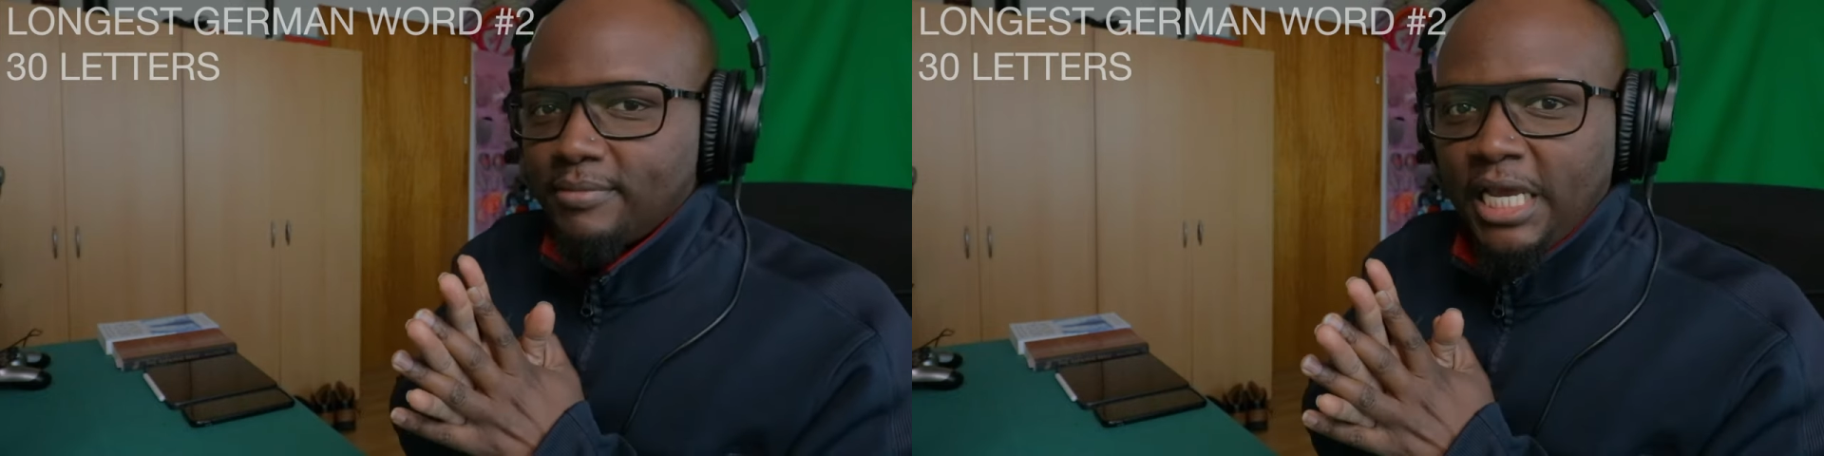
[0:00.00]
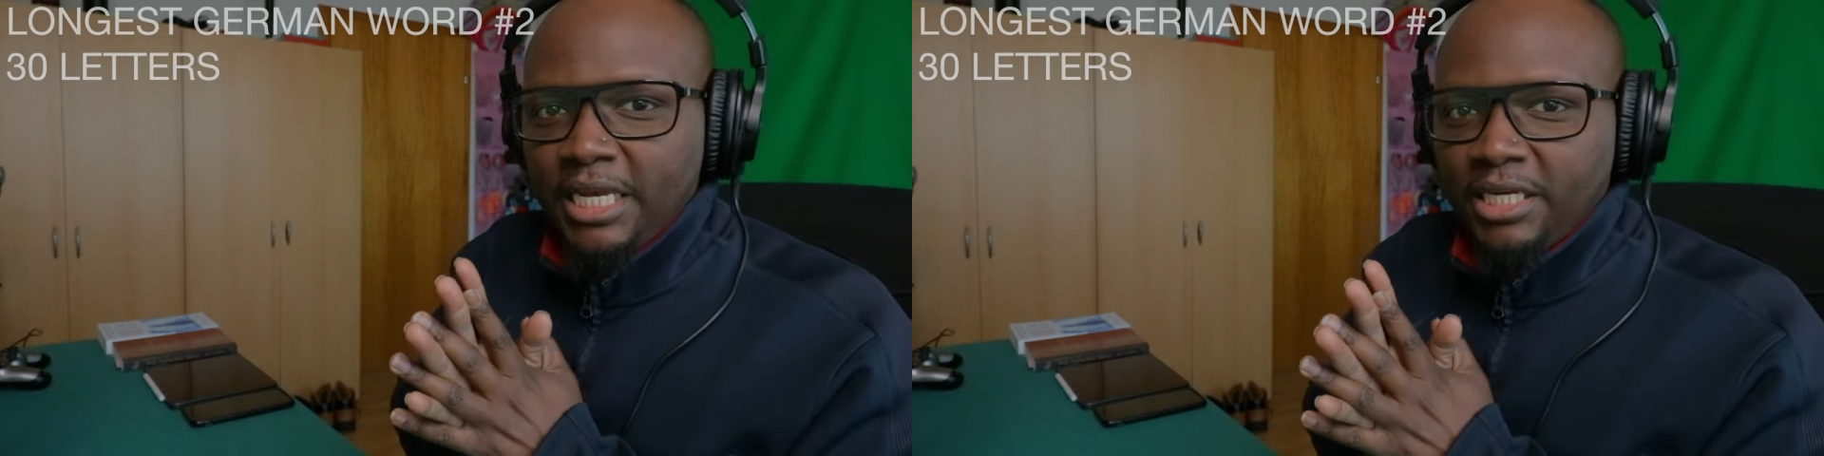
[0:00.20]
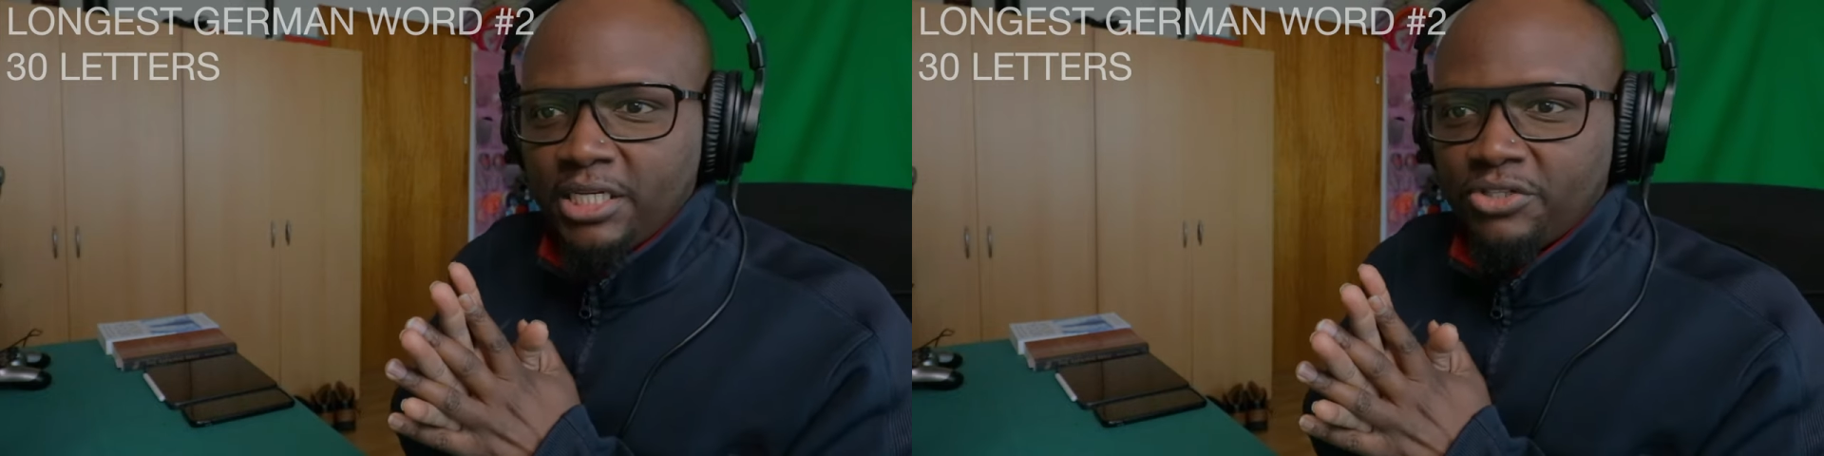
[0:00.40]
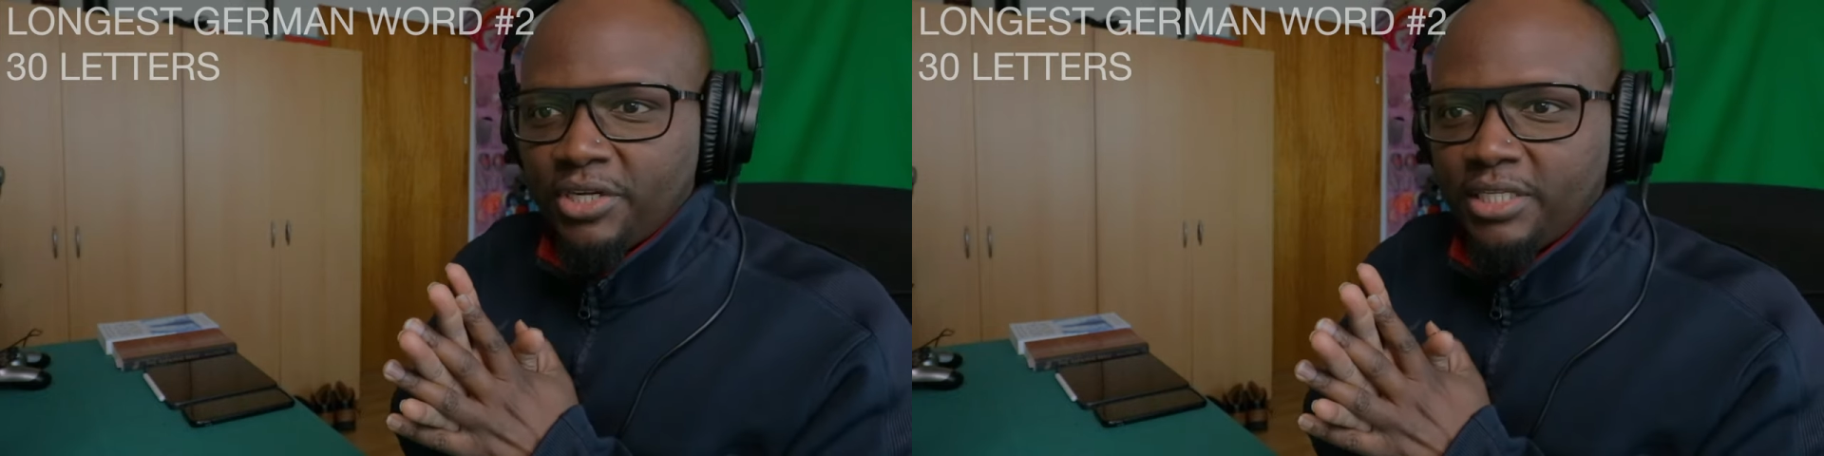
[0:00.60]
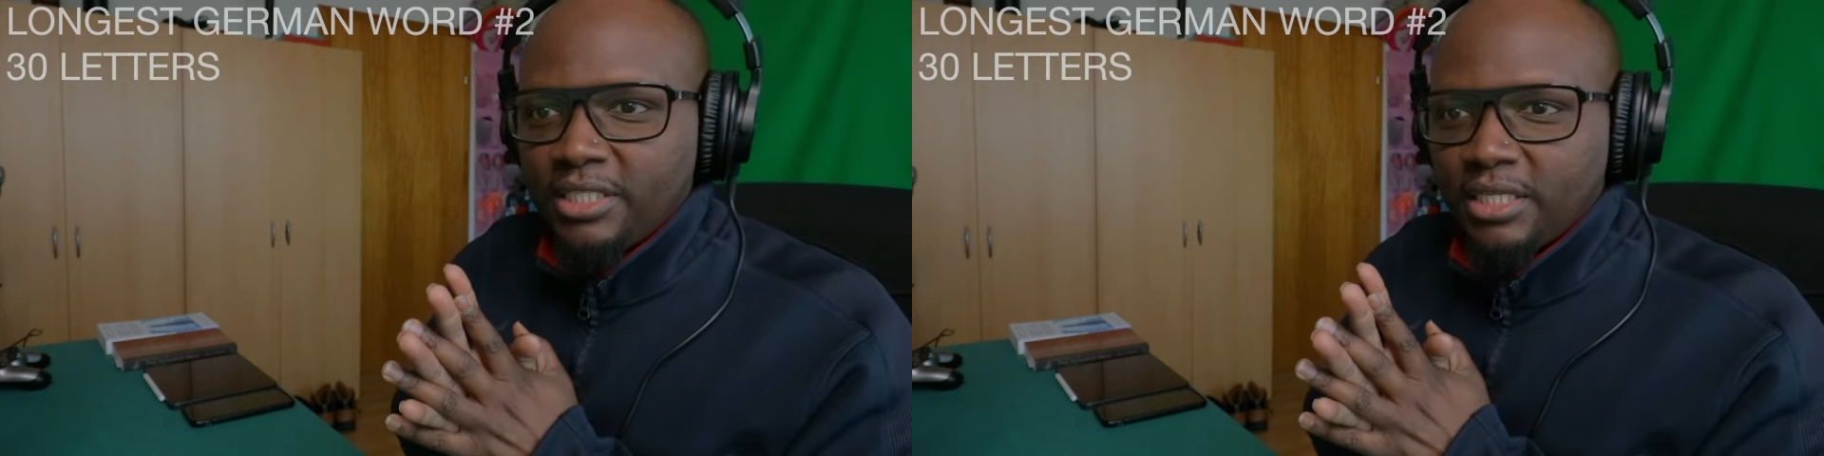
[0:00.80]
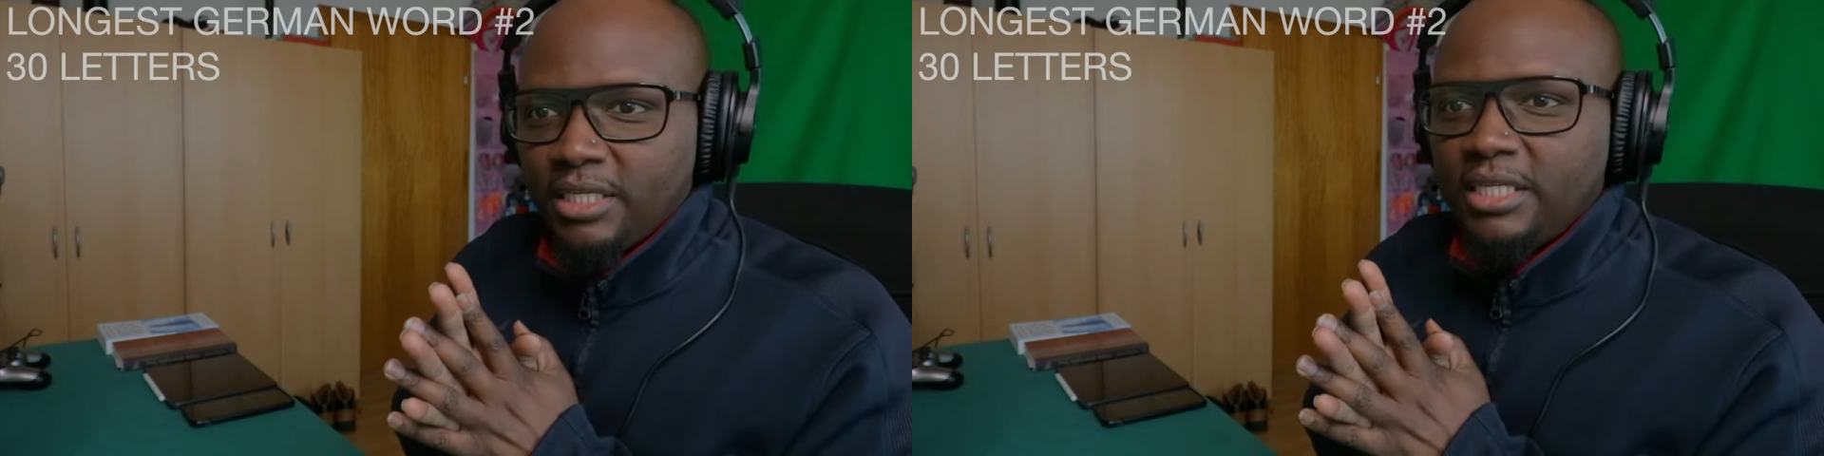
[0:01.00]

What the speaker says: Head district